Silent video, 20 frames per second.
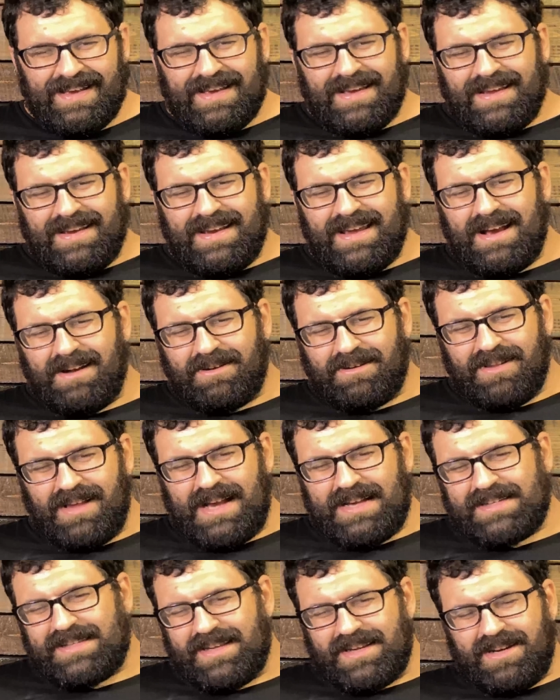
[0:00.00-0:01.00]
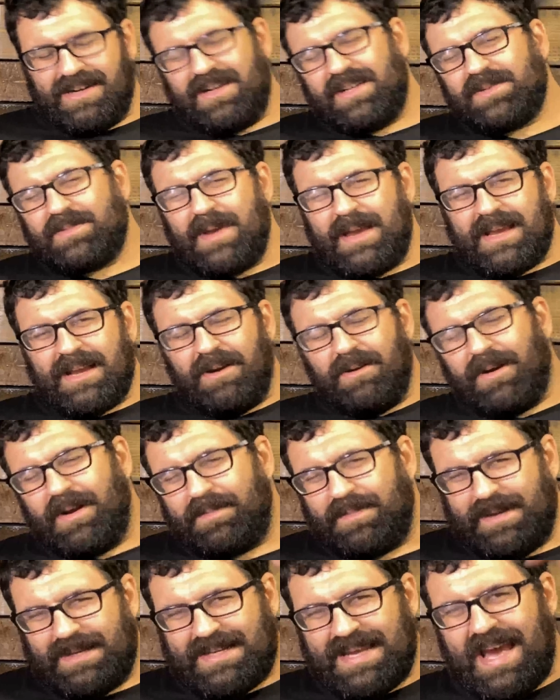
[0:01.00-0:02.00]
now, classic cars may go
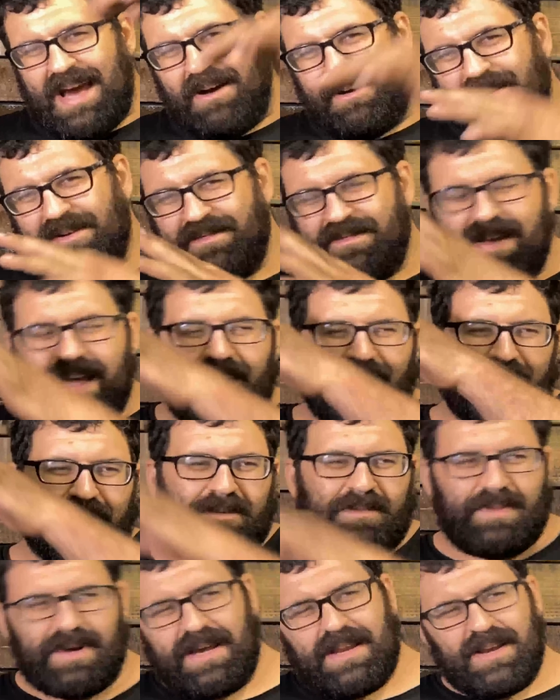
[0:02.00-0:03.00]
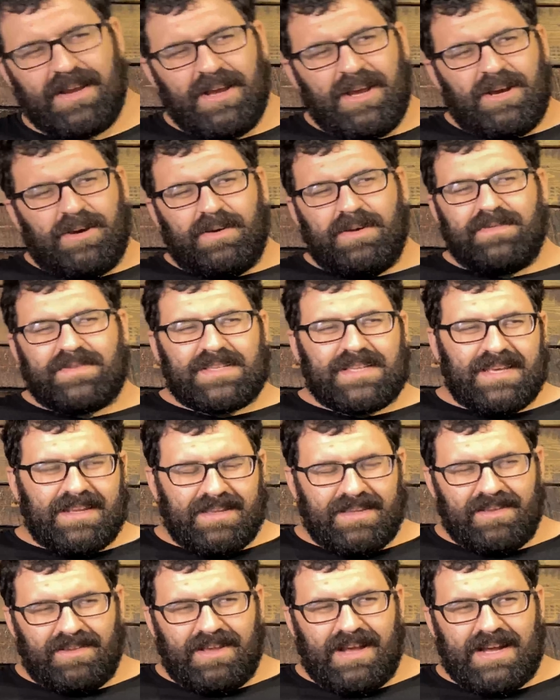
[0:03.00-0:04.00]
up and down in value, but we've seen
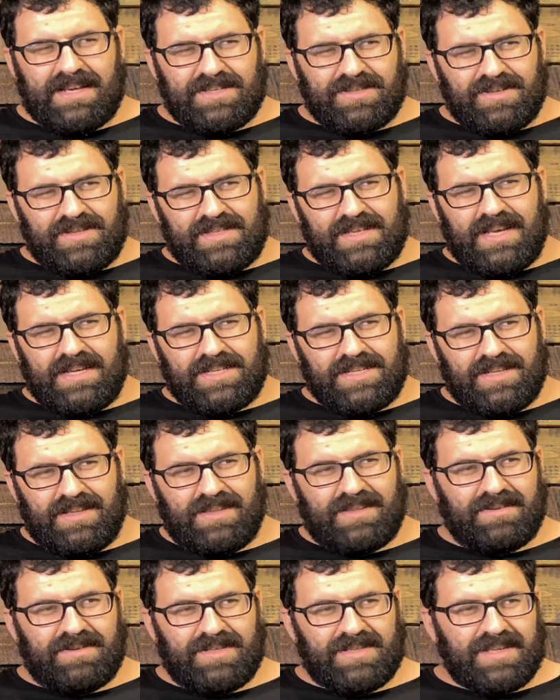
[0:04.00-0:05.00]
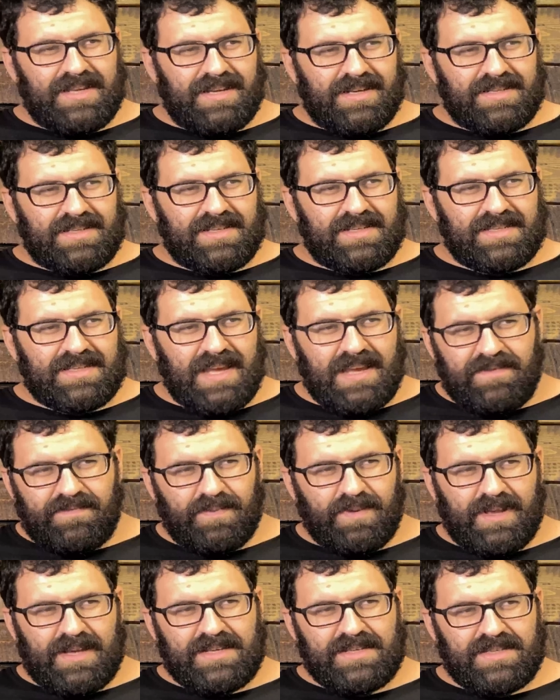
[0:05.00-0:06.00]
in the last recession that they're seen as a
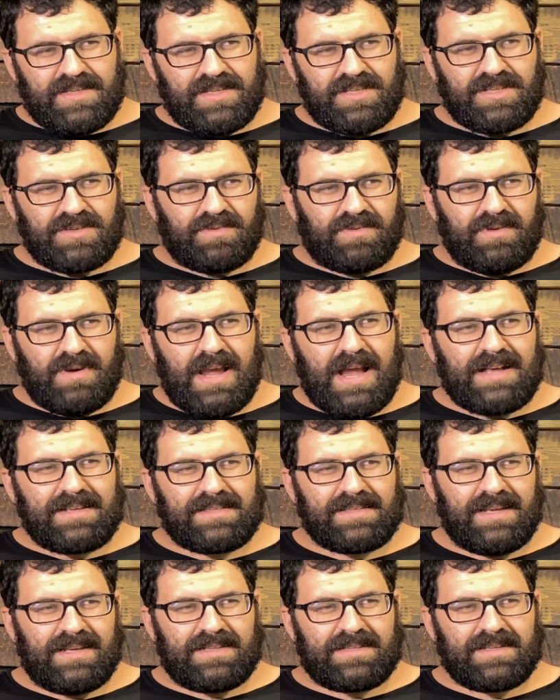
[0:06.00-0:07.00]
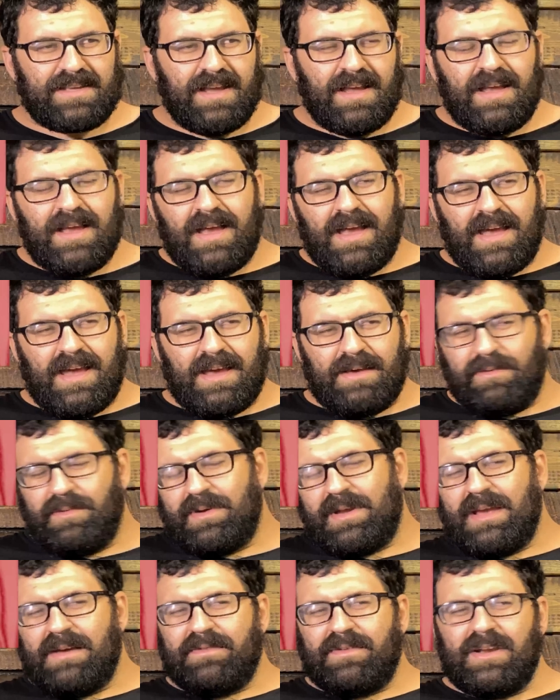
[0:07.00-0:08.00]
safe place to store assets.
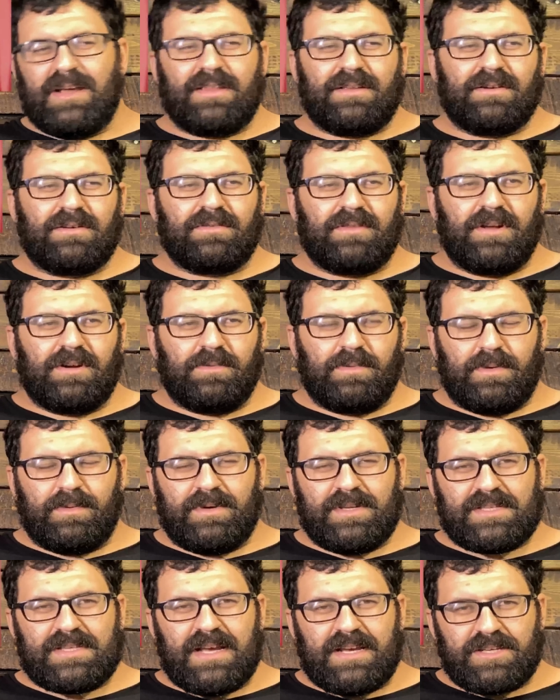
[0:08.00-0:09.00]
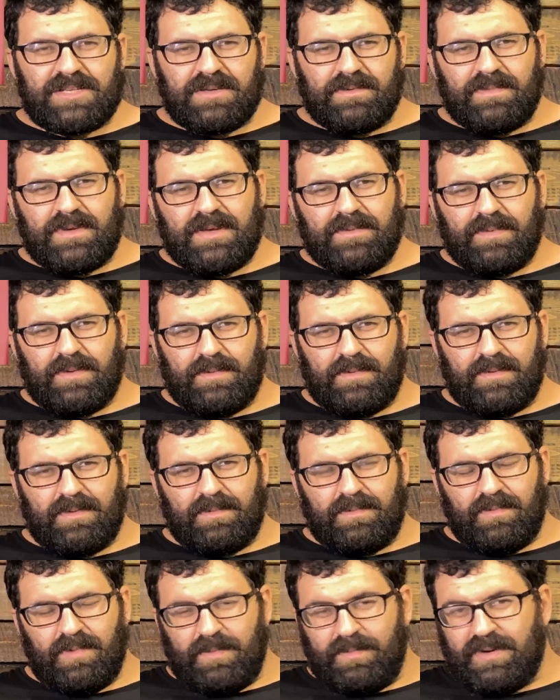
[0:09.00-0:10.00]
And we have another global recession, people
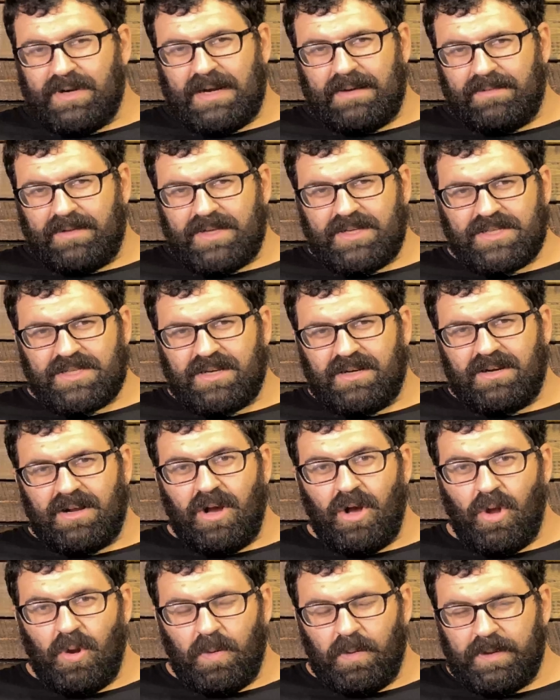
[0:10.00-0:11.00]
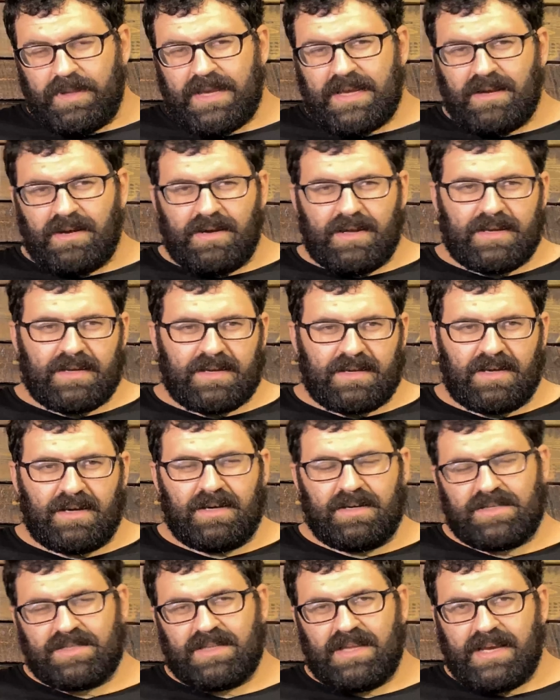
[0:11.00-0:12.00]
will, will probably start holding on to
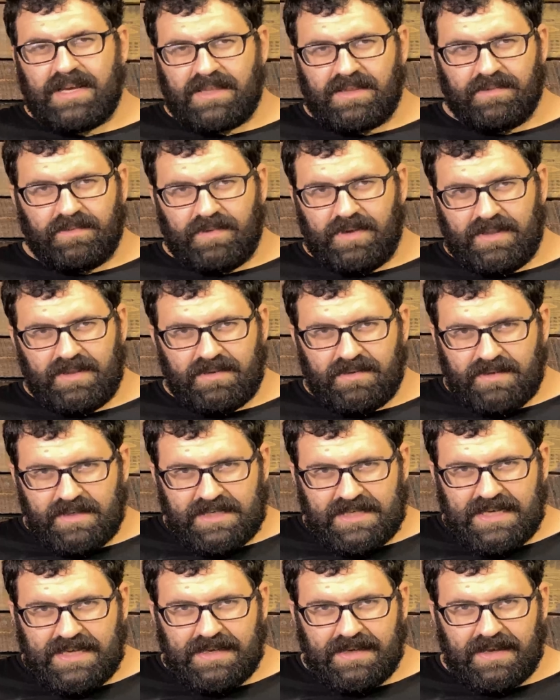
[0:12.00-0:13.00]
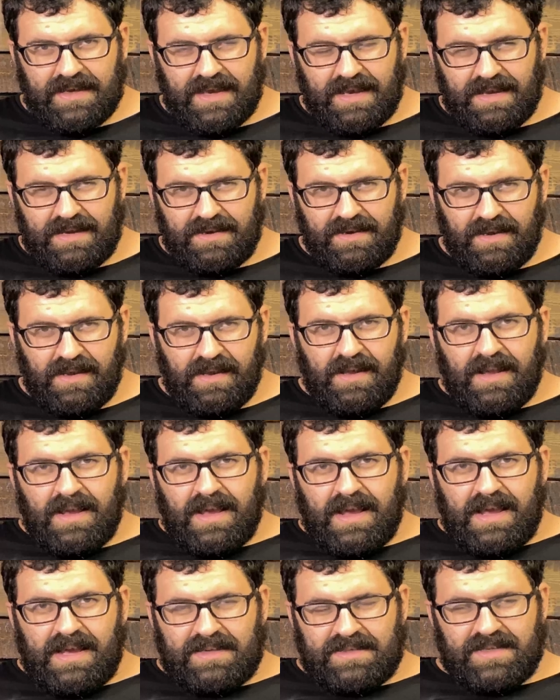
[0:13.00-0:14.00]
cars like the 113 again
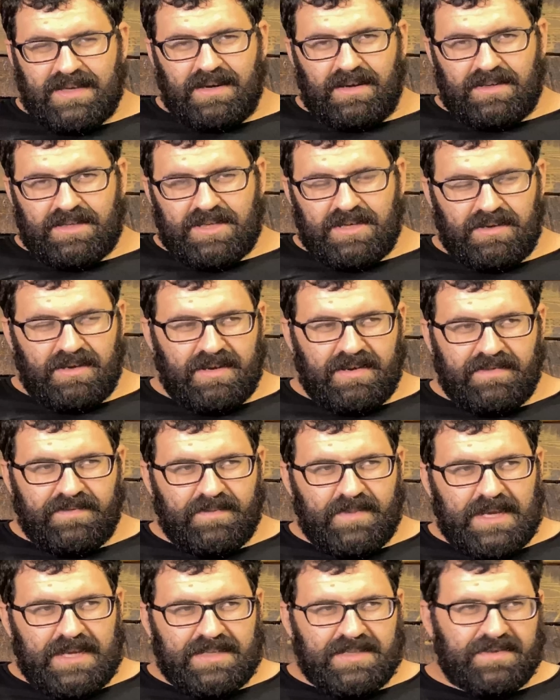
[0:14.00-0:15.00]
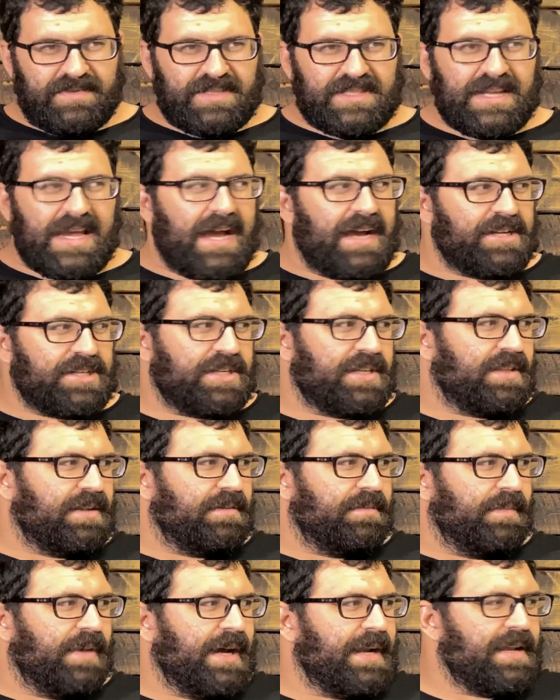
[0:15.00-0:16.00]
as an alternative means of stashing
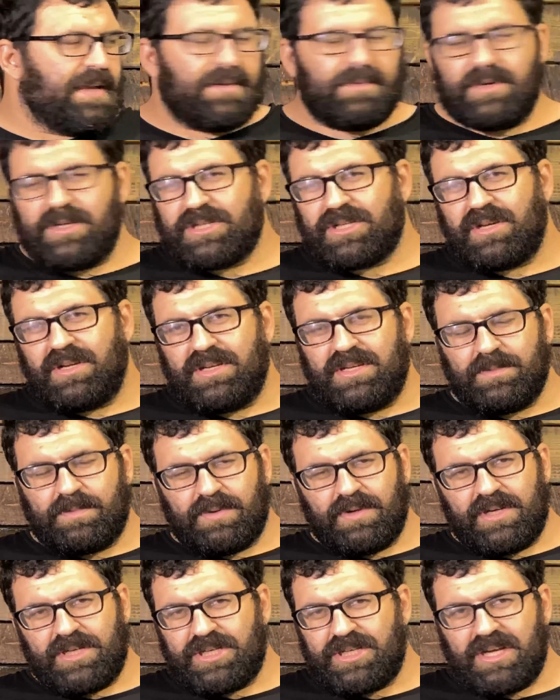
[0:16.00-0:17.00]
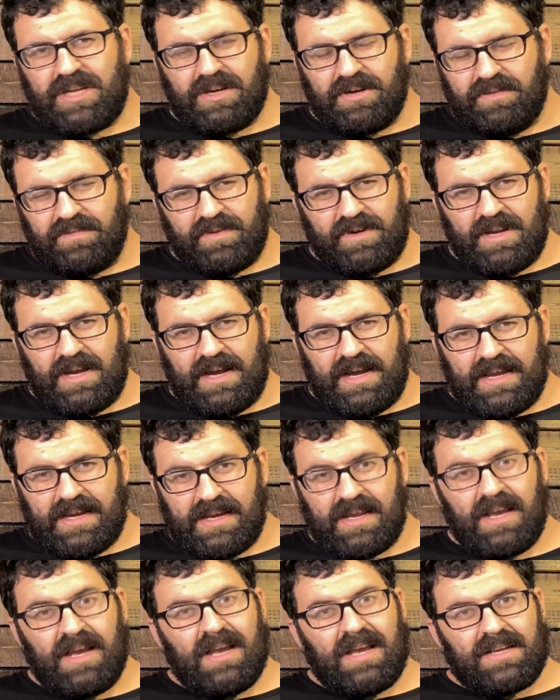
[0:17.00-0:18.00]
their money, which could depreciate
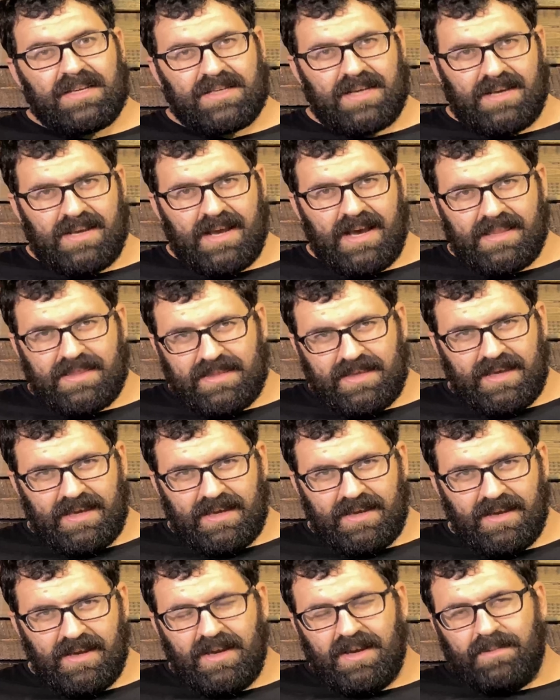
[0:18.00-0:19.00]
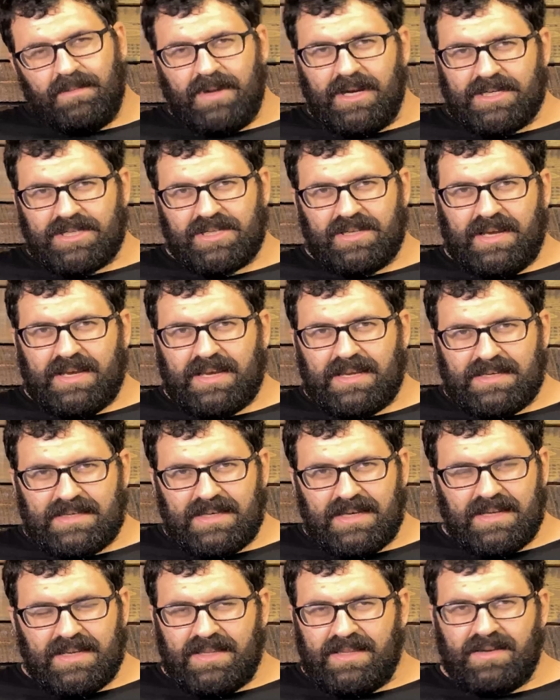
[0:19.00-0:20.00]
overnight to nothing, much like it
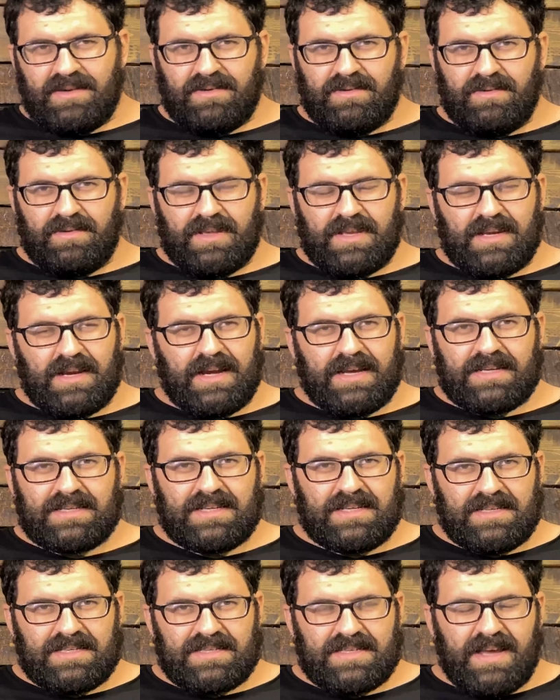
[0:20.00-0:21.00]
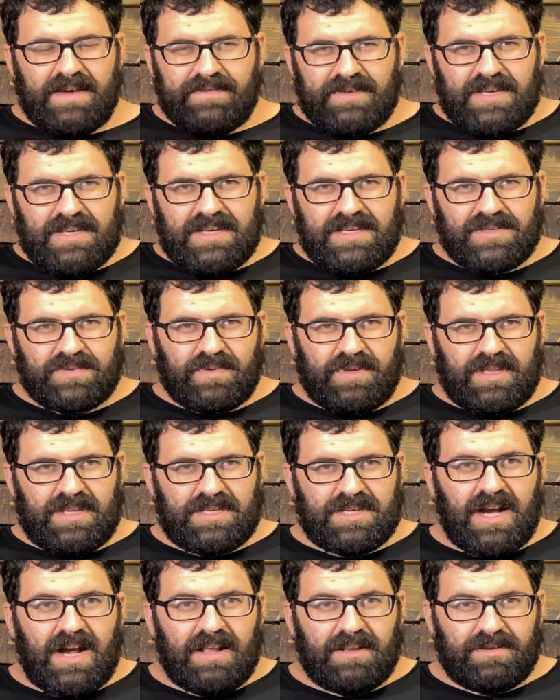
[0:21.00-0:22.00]
did in the early 1970s when
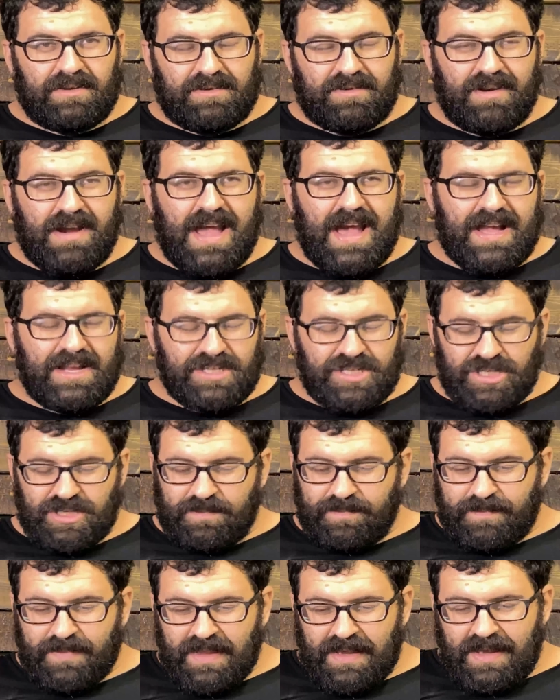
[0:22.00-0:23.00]
the dollar crashed.